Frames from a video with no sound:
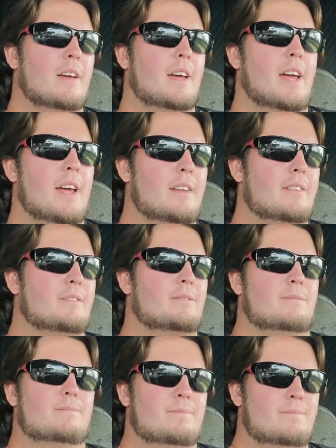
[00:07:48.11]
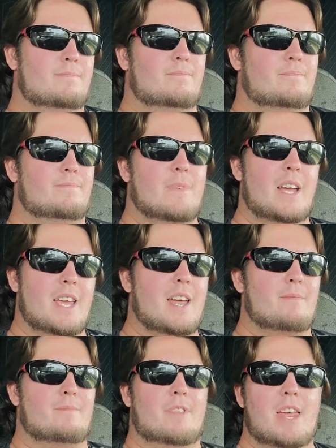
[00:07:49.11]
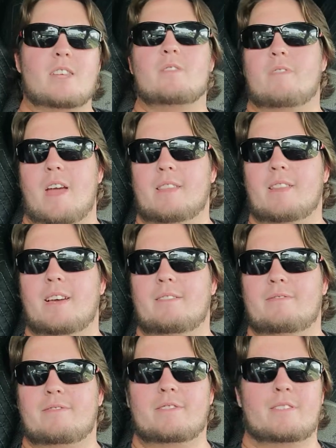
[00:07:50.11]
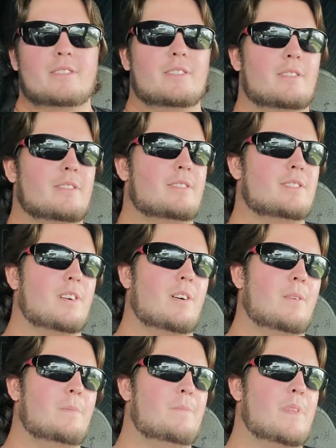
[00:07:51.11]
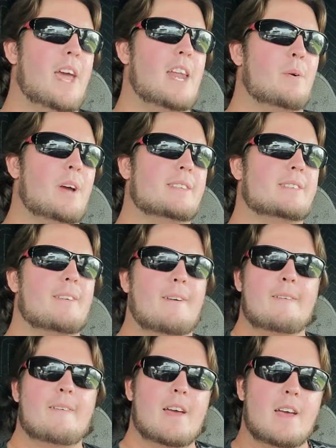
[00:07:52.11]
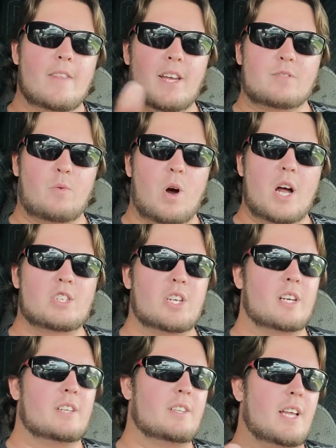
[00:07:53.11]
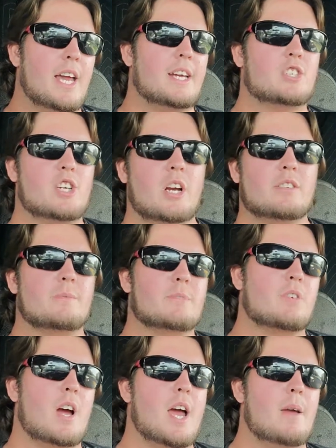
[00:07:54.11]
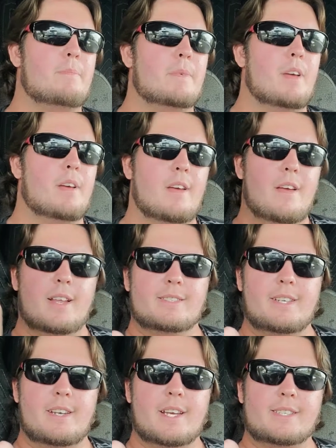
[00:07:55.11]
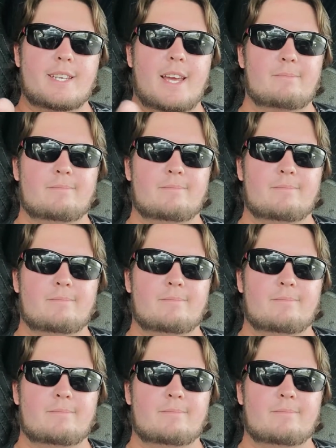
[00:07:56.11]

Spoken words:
And again, thank you, van life. So anyways, thanks for watching. Like, share, subscribe. I'll see you next time.